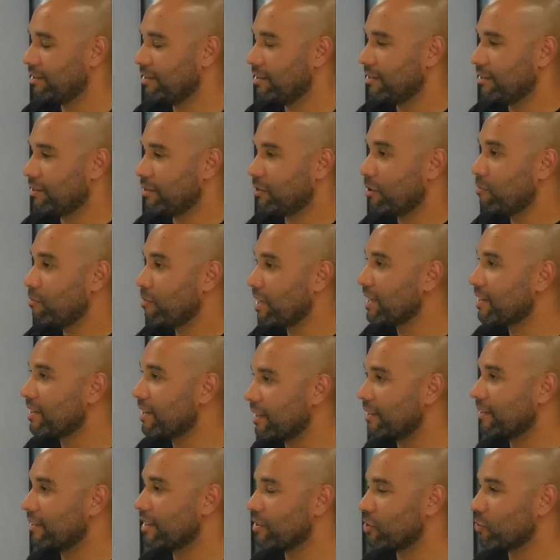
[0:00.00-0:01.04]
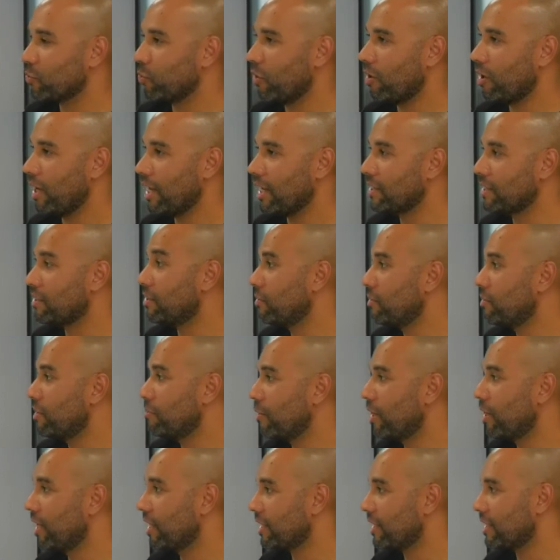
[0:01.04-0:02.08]
to me, that's what I do in
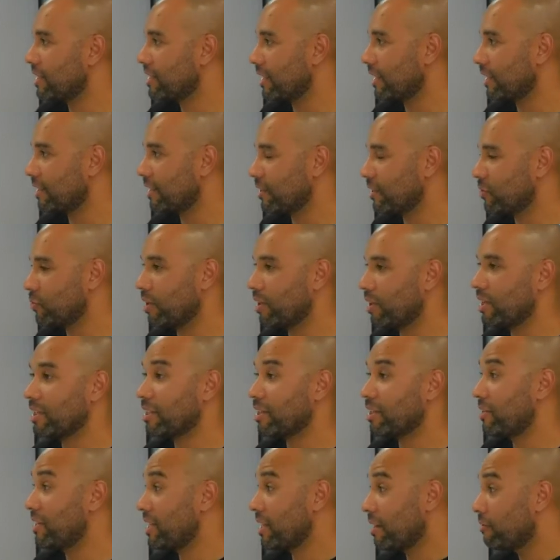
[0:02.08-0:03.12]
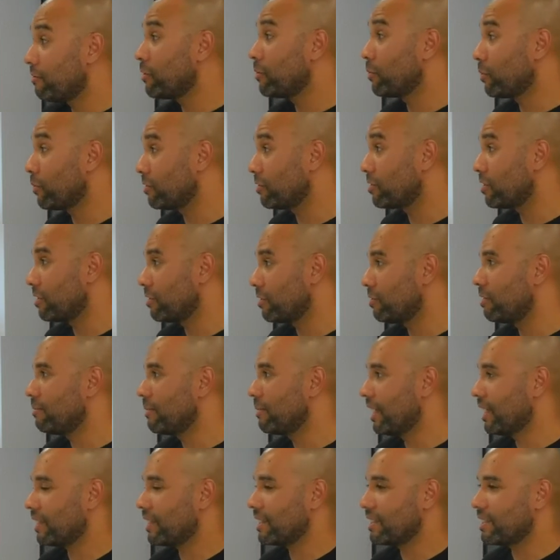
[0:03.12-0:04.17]
marketing, and that's what I encourage everyone to do in
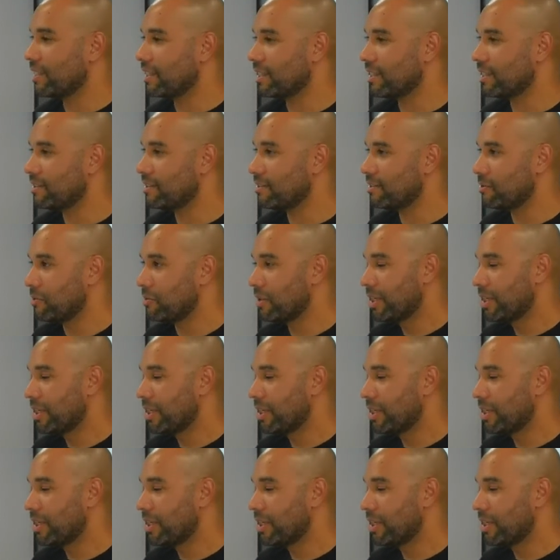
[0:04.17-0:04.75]
marketing, is to